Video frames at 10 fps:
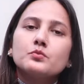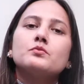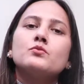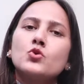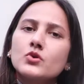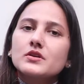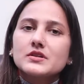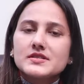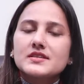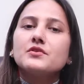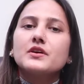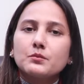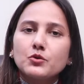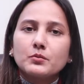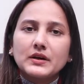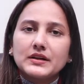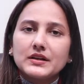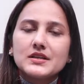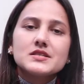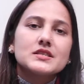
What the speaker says: more severe abnormalities.